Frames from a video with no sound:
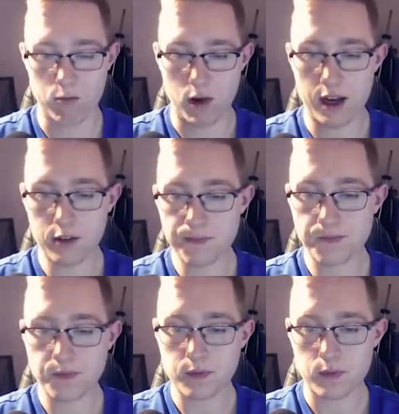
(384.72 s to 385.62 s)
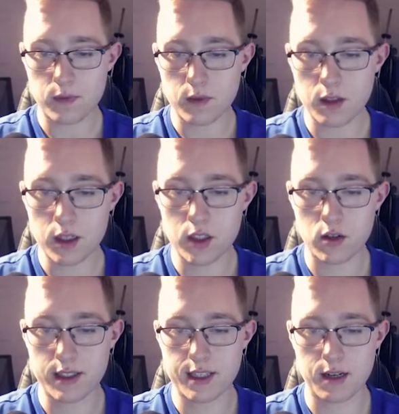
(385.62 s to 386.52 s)
well. So
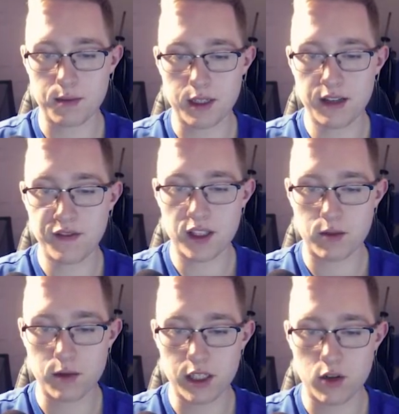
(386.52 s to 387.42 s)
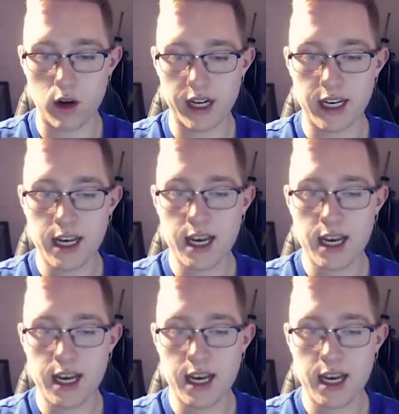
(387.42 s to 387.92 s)
let's set up the defense really quick.